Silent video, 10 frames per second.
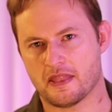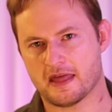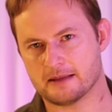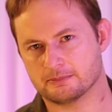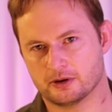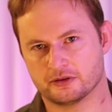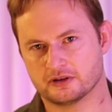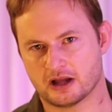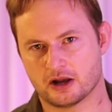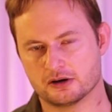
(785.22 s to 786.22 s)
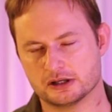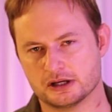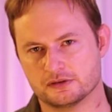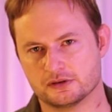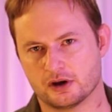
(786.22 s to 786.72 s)
and that person 100
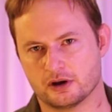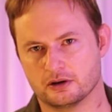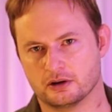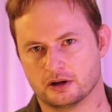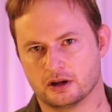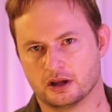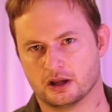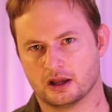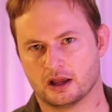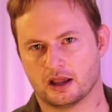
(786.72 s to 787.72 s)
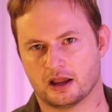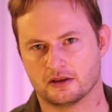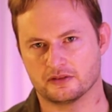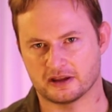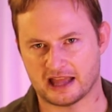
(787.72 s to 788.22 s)
years ago
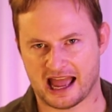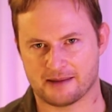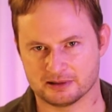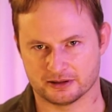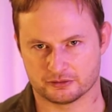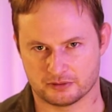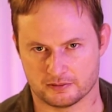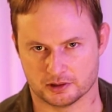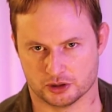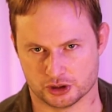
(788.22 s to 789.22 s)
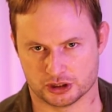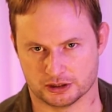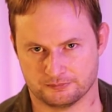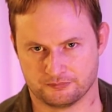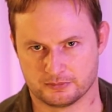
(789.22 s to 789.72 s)
is the capitalist revolution.